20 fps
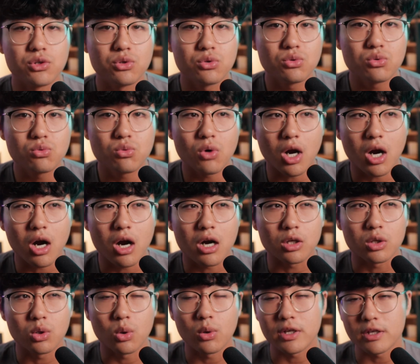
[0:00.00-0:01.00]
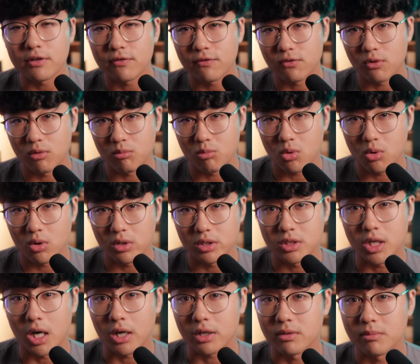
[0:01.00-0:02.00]
you are going for more
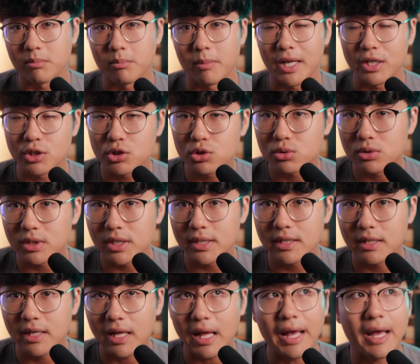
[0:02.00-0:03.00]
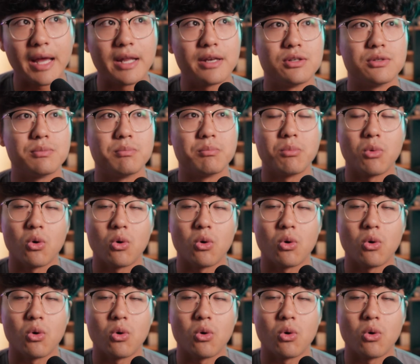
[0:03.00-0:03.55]
documentary and